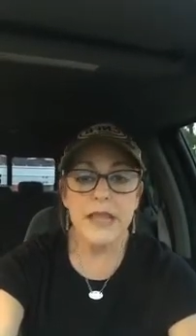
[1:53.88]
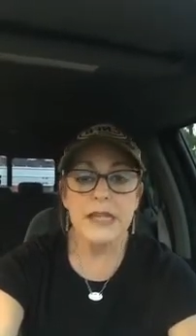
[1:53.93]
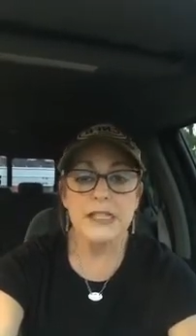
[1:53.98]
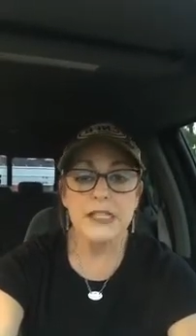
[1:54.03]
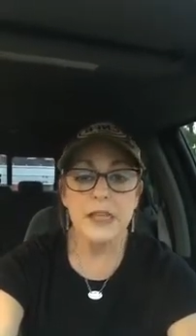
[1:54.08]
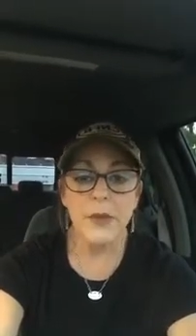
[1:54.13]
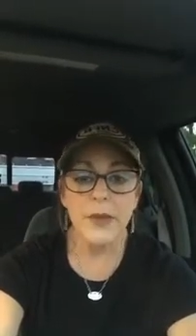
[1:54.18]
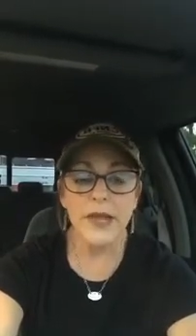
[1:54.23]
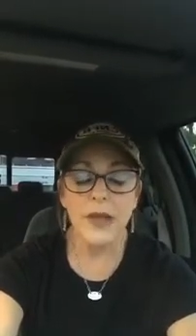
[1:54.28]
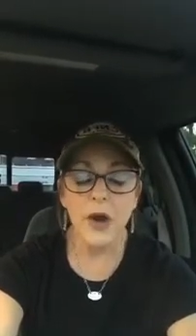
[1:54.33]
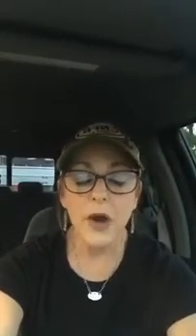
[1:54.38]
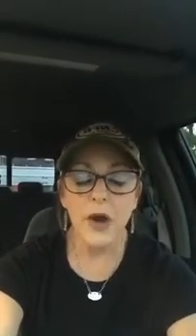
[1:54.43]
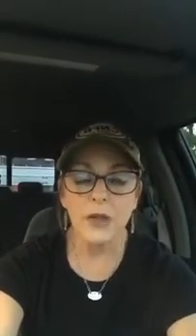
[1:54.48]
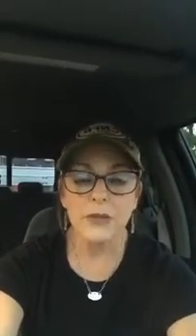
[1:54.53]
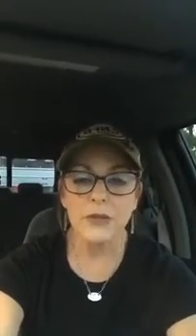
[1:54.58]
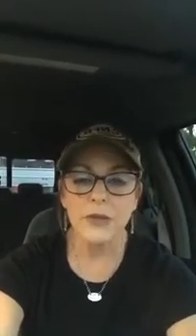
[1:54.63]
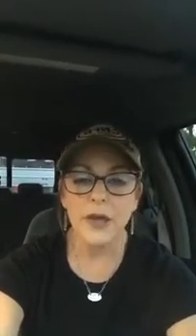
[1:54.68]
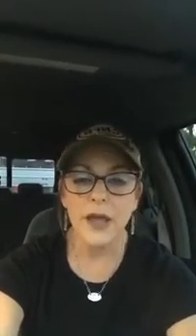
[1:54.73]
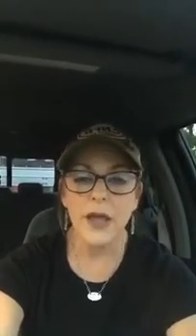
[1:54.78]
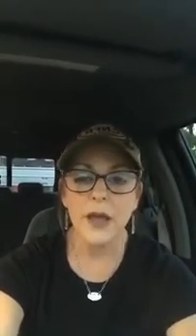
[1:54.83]
So I
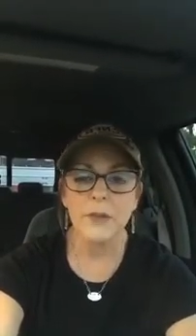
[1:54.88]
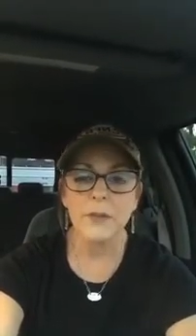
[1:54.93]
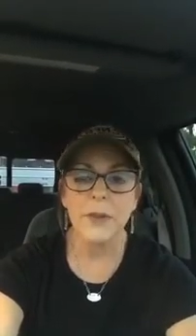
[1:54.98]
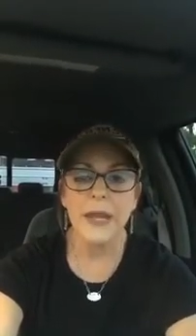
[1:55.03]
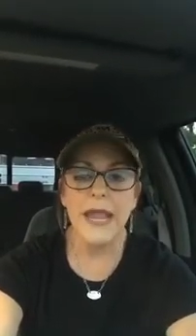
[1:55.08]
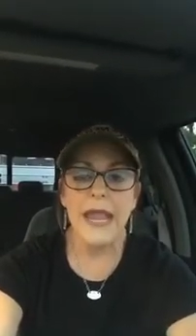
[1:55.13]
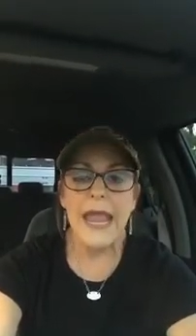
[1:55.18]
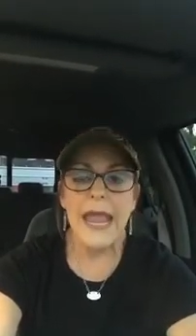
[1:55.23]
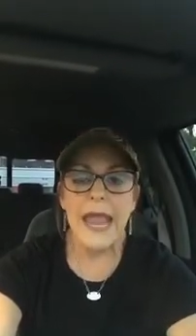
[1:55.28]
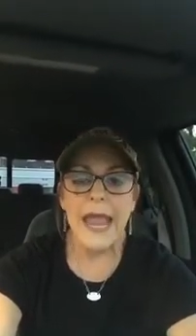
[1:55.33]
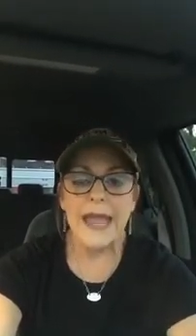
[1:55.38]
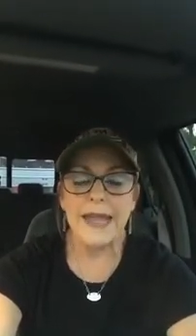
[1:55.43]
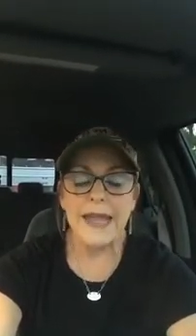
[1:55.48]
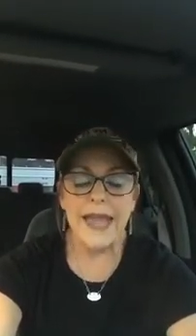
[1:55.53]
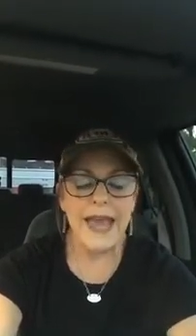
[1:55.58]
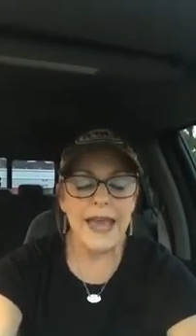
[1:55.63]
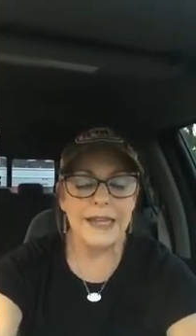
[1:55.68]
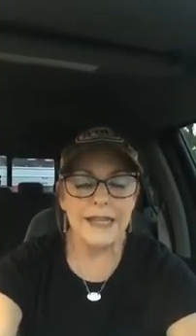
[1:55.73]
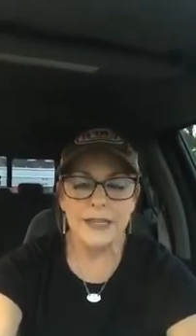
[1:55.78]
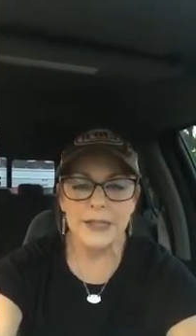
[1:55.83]
called her up and I
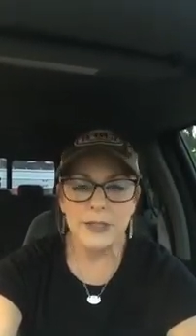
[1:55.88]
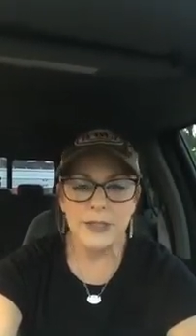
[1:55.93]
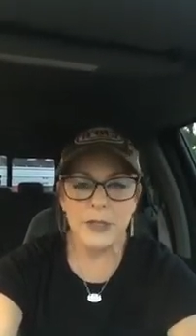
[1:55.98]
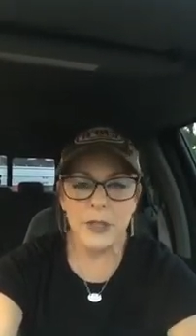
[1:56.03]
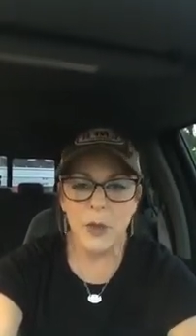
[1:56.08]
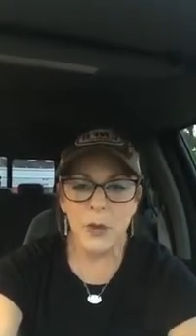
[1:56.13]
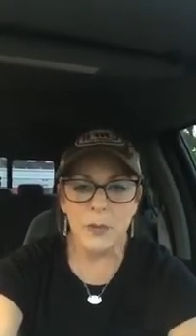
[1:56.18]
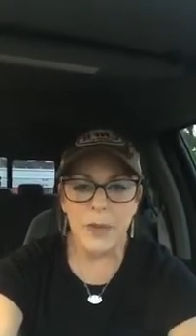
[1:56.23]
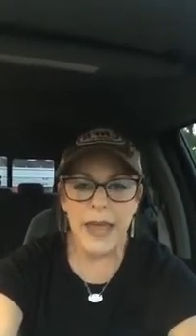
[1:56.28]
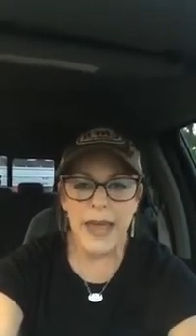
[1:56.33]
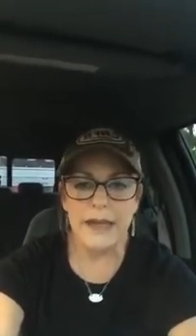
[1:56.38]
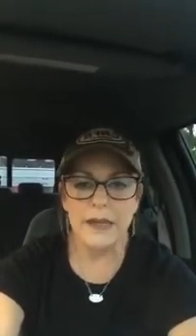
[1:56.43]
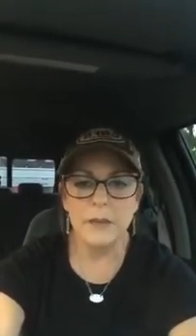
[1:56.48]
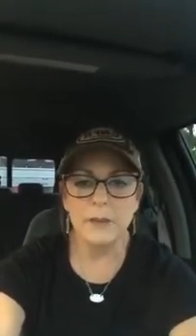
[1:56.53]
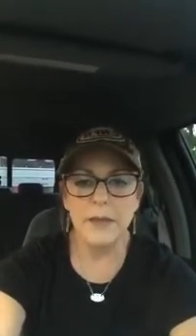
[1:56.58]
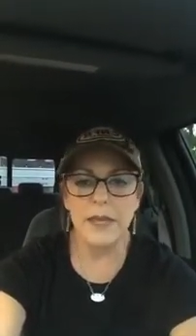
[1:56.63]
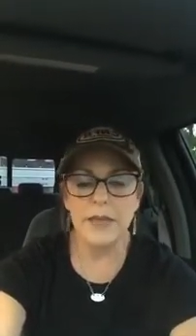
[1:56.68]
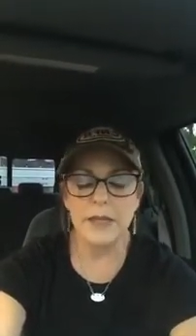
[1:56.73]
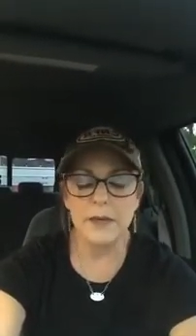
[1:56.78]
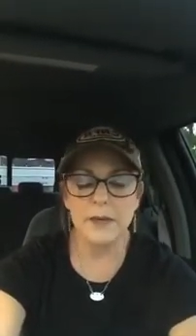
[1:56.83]
had a little notepad
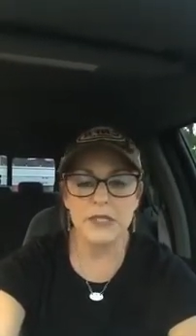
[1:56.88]
and pen.